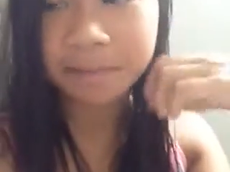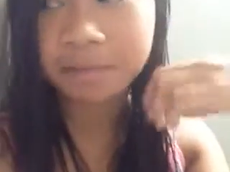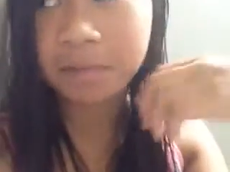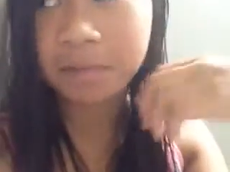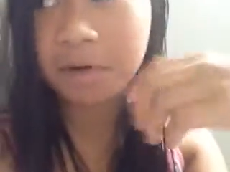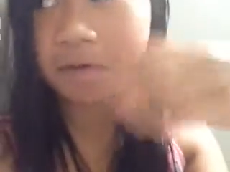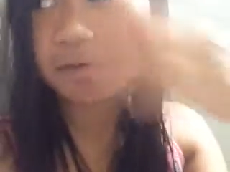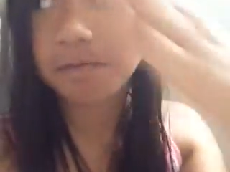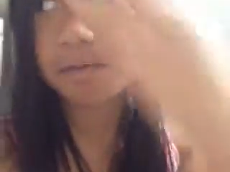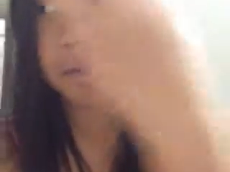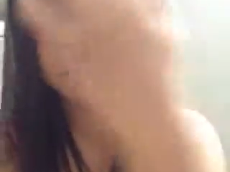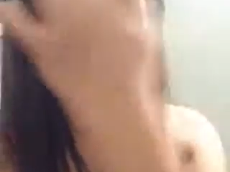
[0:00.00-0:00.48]
My
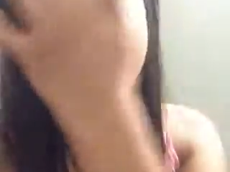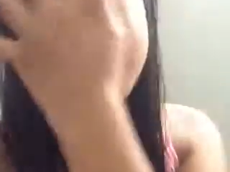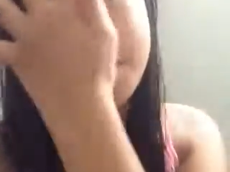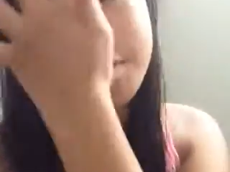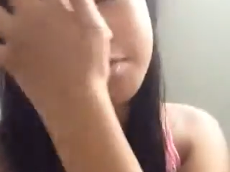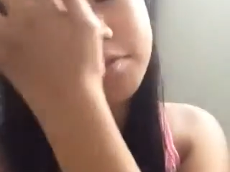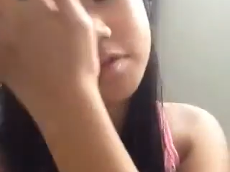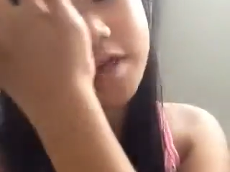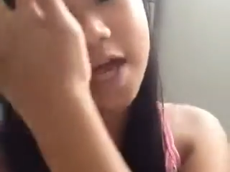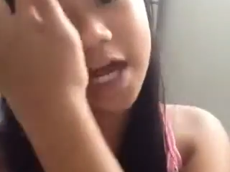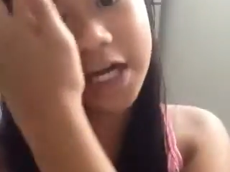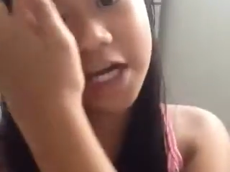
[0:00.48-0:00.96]
mom's
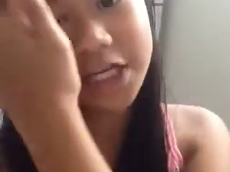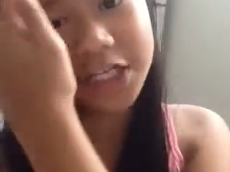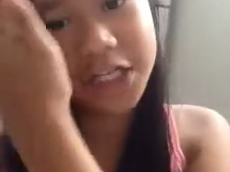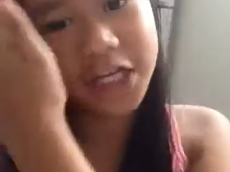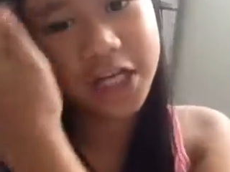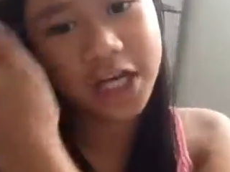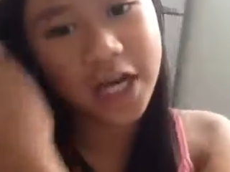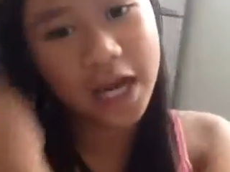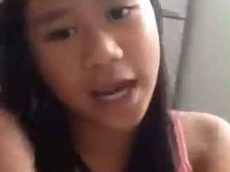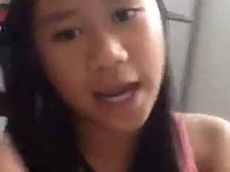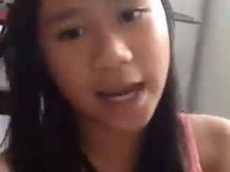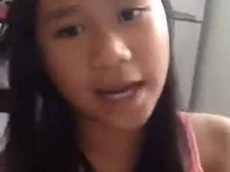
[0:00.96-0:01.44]
birthday was
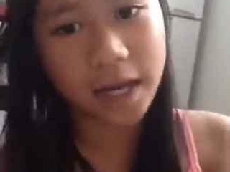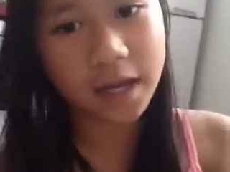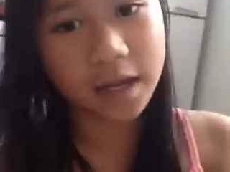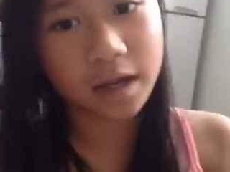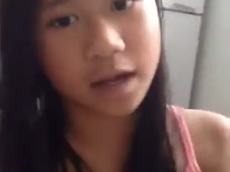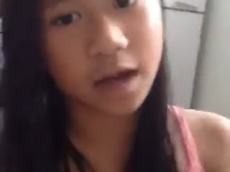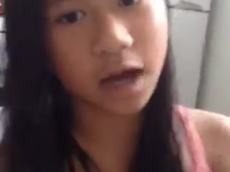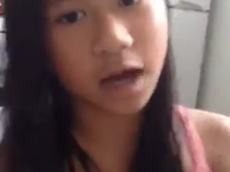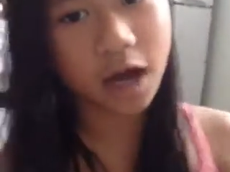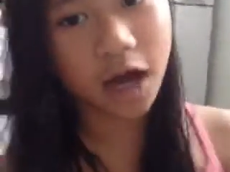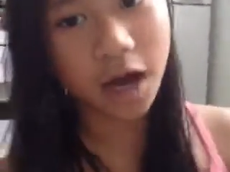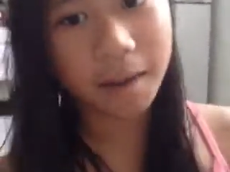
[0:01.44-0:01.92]
actually like
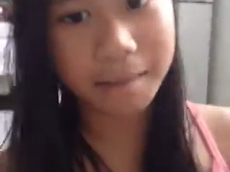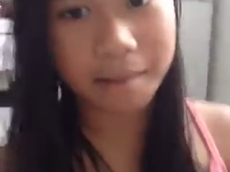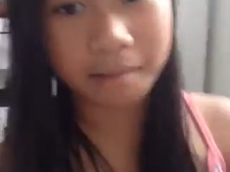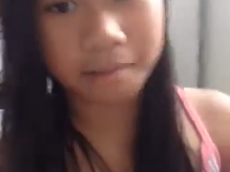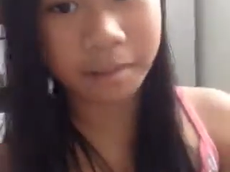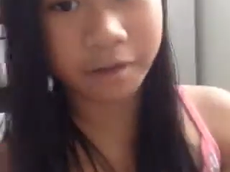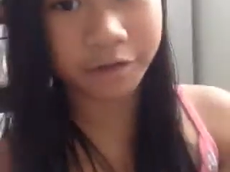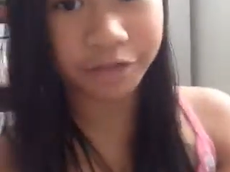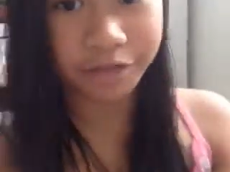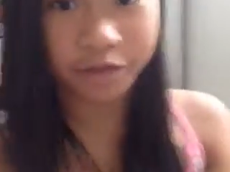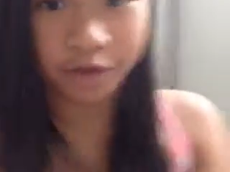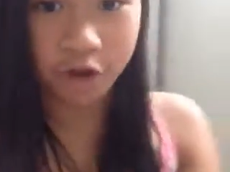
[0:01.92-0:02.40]
oh,
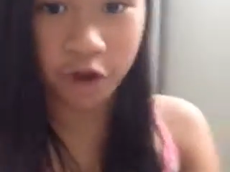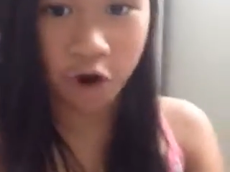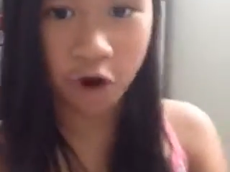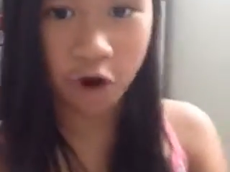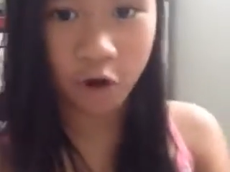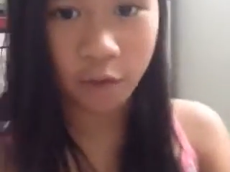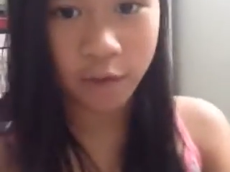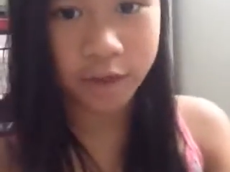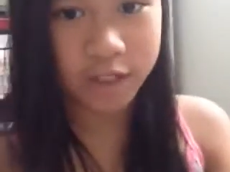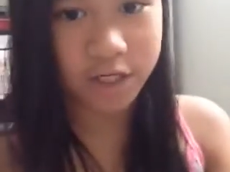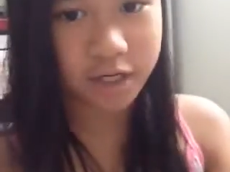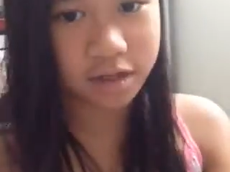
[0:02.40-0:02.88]
a month
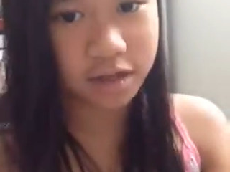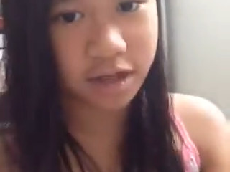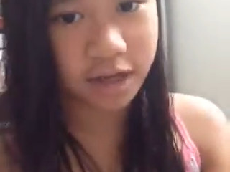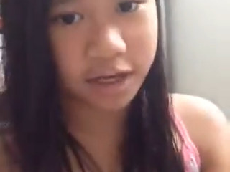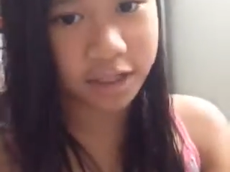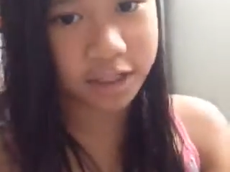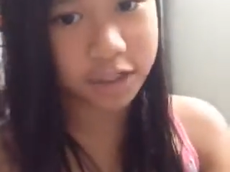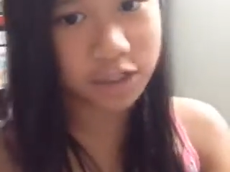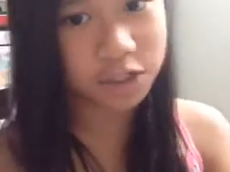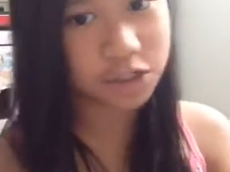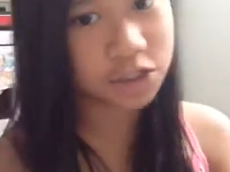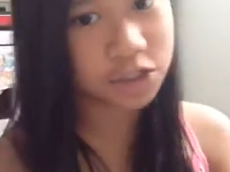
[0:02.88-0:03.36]
ago, which is
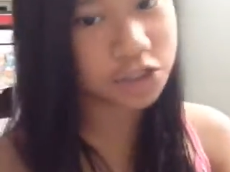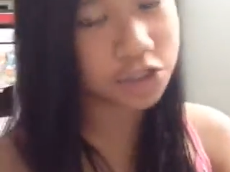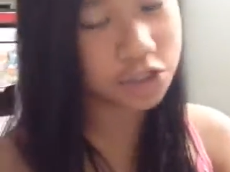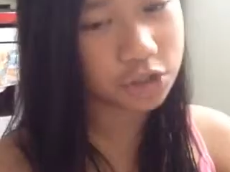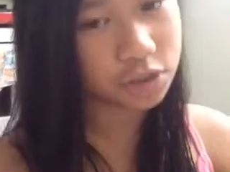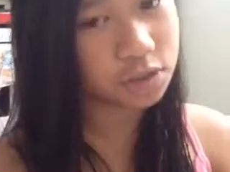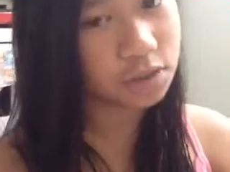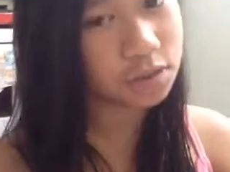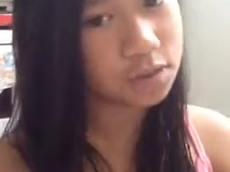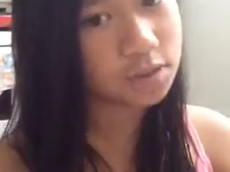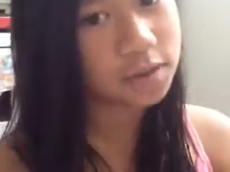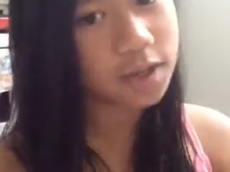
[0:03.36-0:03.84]
like
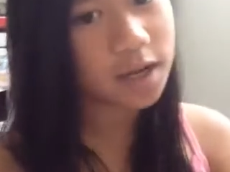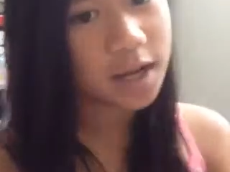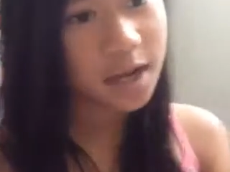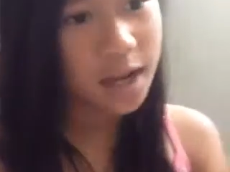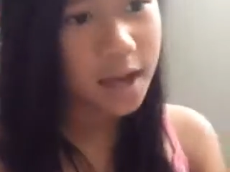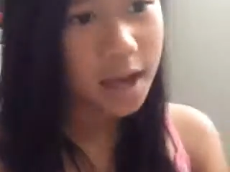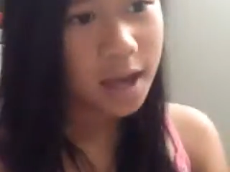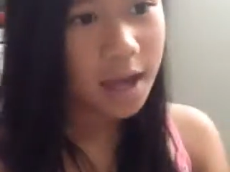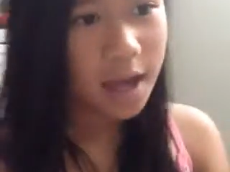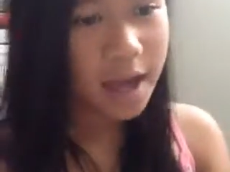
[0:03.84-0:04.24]
June,